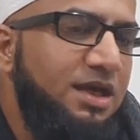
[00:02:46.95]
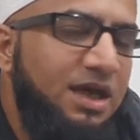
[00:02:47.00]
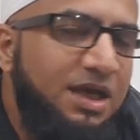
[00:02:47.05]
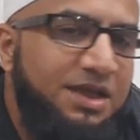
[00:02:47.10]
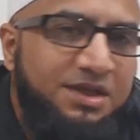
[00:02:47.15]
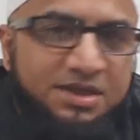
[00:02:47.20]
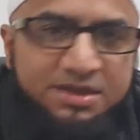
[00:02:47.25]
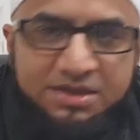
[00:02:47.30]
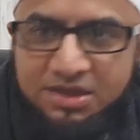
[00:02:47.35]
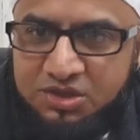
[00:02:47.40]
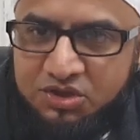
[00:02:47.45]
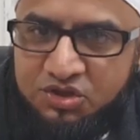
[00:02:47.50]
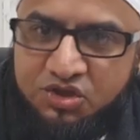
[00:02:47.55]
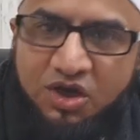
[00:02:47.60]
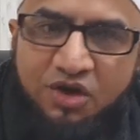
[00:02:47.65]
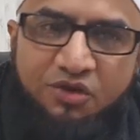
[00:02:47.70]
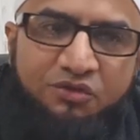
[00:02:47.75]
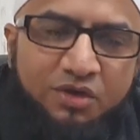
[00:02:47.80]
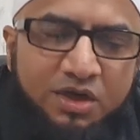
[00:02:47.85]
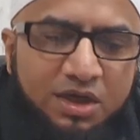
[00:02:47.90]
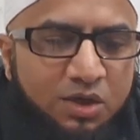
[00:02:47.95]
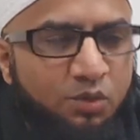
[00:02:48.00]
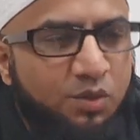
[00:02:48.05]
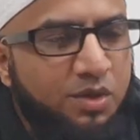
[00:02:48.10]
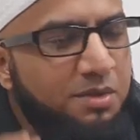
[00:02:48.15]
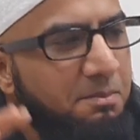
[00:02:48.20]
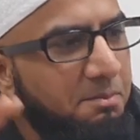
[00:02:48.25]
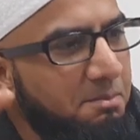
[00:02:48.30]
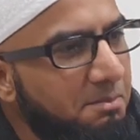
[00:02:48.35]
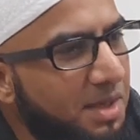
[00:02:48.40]
And this is generally
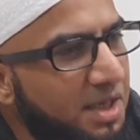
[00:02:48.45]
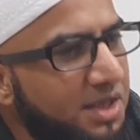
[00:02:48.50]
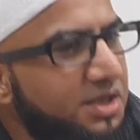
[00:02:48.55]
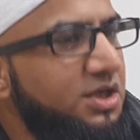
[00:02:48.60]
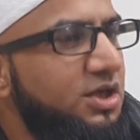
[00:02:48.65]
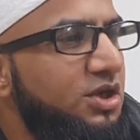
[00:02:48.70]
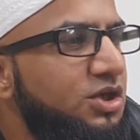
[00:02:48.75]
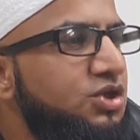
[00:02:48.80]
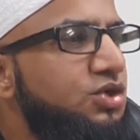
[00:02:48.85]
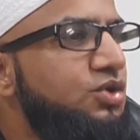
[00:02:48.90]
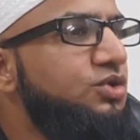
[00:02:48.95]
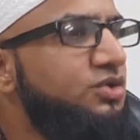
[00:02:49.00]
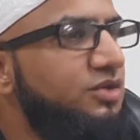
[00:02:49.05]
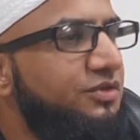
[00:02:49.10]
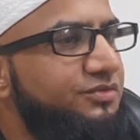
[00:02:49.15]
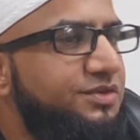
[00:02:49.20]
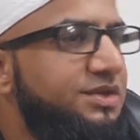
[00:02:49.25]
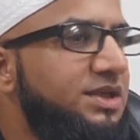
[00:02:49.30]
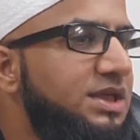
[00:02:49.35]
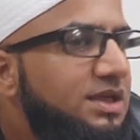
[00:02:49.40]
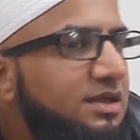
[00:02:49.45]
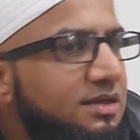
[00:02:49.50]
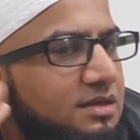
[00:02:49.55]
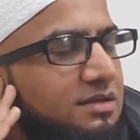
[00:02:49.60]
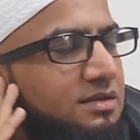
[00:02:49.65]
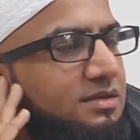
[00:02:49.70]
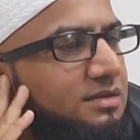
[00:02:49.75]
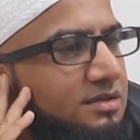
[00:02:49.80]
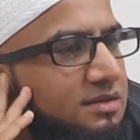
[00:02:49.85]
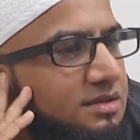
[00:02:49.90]
with many issues of deen.